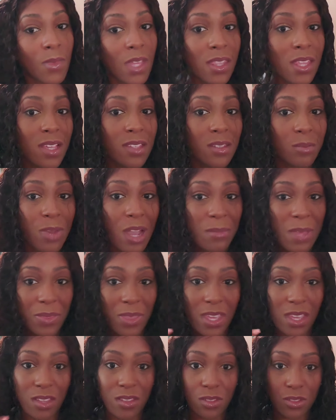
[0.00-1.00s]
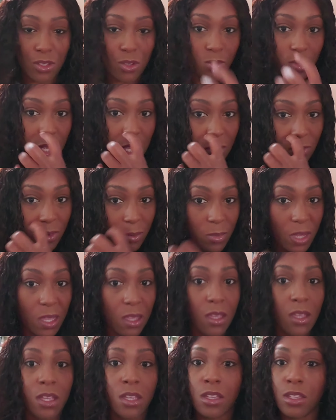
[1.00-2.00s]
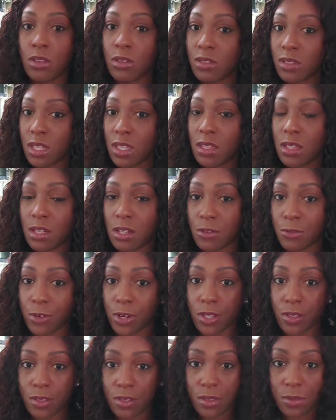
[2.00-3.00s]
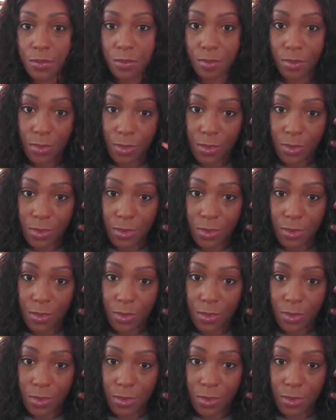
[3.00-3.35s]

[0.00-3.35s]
And that's the problem. I think it's too neat for me. You see the difference?